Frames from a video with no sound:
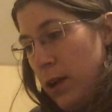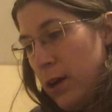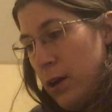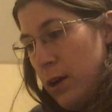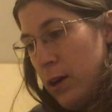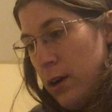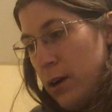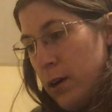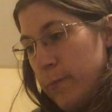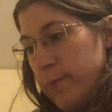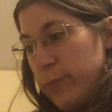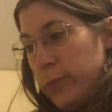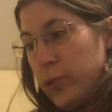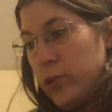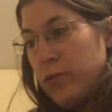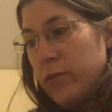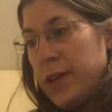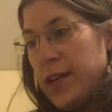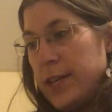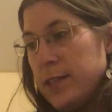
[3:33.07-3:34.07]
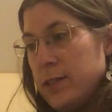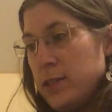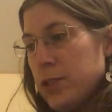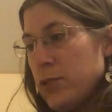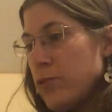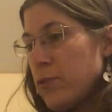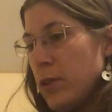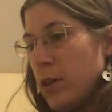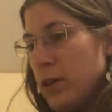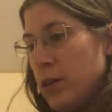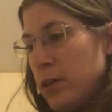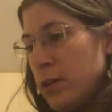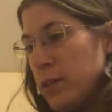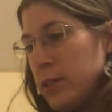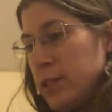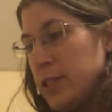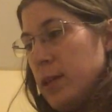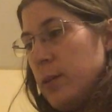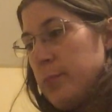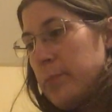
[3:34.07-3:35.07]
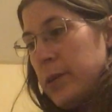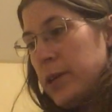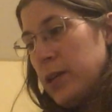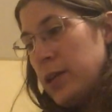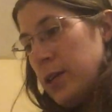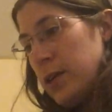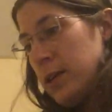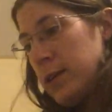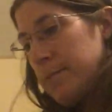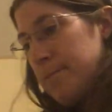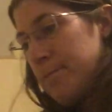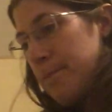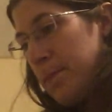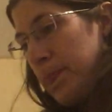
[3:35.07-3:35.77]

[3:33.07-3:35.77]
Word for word: Um, great strong zipper.